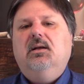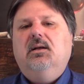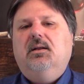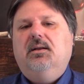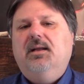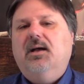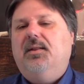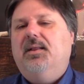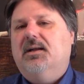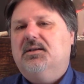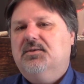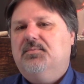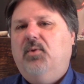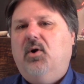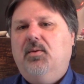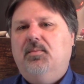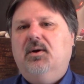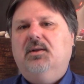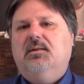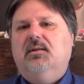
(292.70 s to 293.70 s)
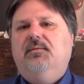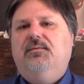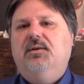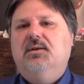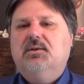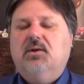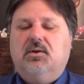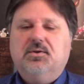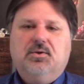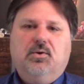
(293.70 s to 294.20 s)
Now that small monthly fee is
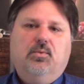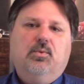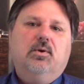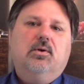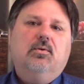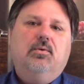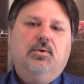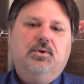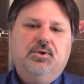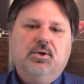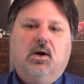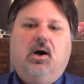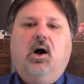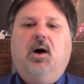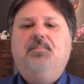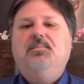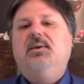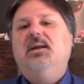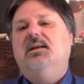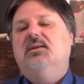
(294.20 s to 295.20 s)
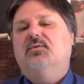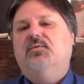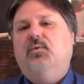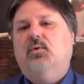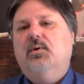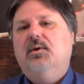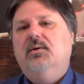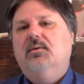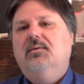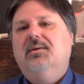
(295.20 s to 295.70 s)
also going to include your updates
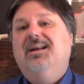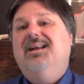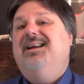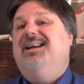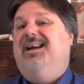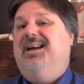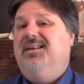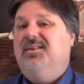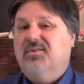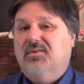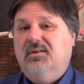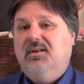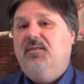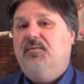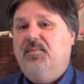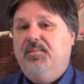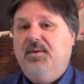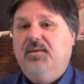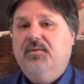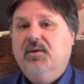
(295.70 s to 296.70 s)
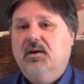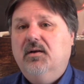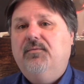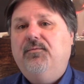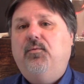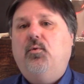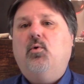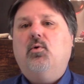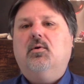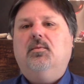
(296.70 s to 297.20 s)
for you, and there will even be very
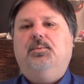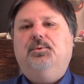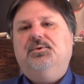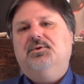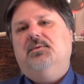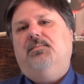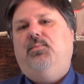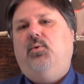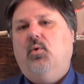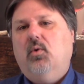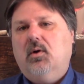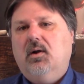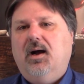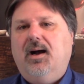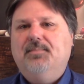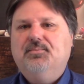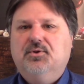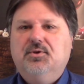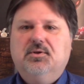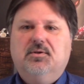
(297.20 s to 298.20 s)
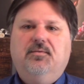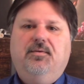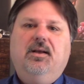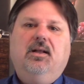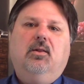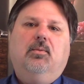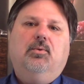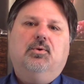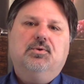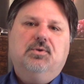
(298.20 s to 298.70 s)
affordable support options
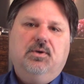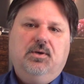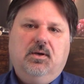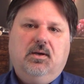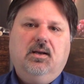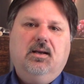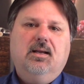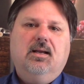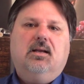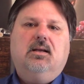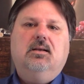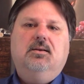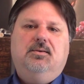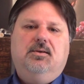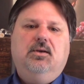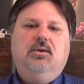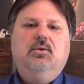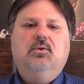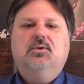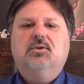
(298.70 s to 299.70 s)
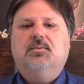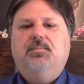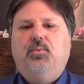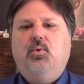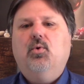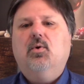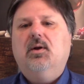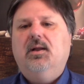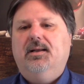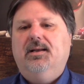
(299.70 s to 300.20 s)
available so you can get continued
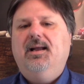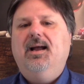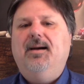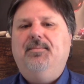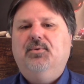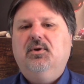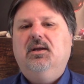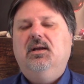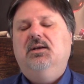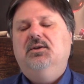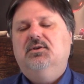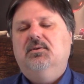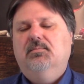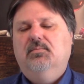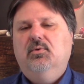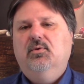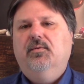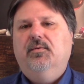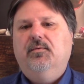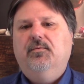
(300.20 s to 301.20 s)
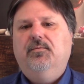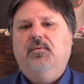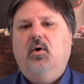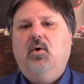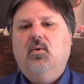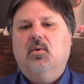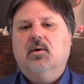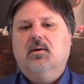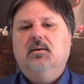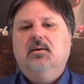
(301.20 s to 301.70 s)
support on the application moving
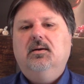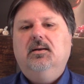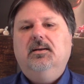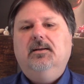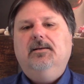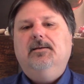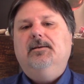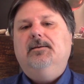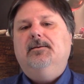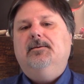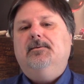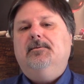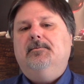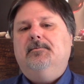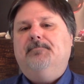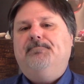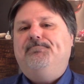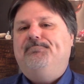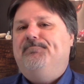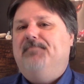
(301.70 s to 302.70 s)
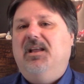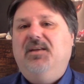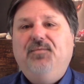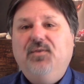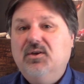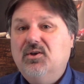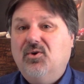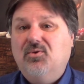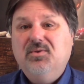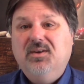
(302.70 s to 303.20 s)
forward. If you
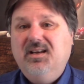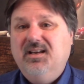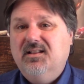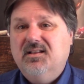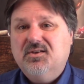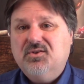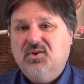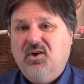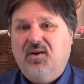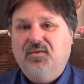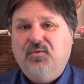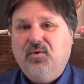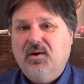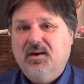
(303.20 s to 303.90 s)
don't need the software